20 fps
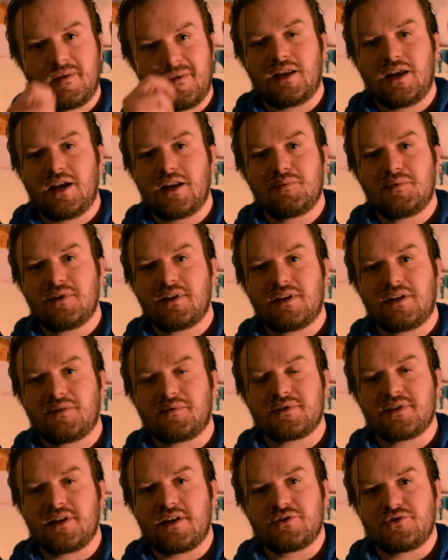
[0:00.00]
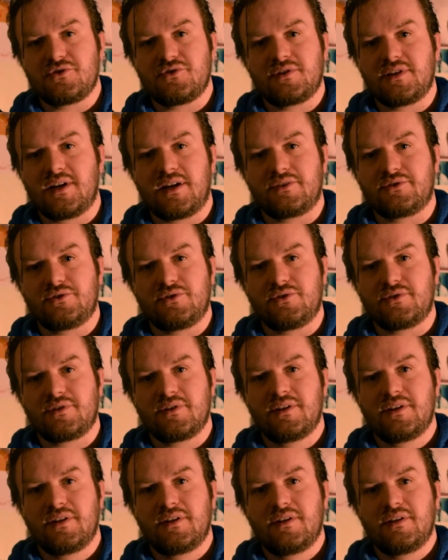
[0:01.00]
Anybody that ever tells you can't do
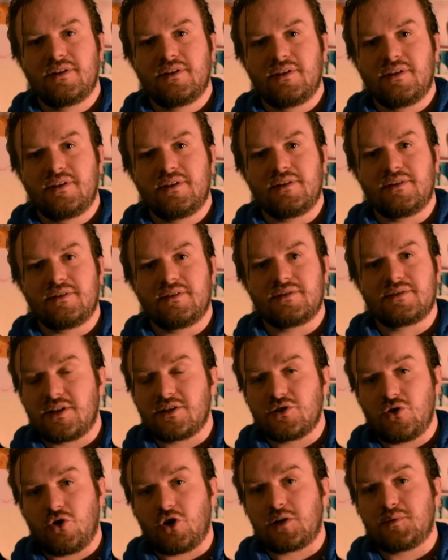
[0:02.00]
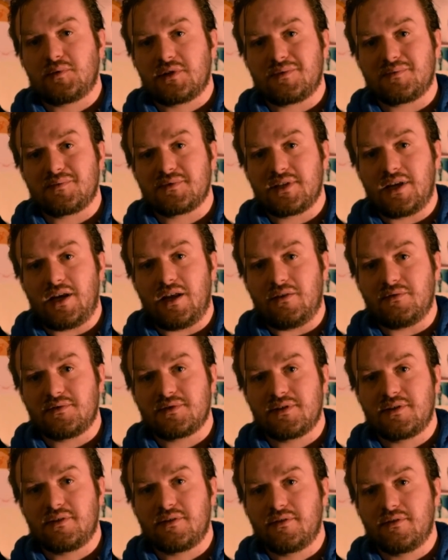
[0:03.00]
it is talking about themselves,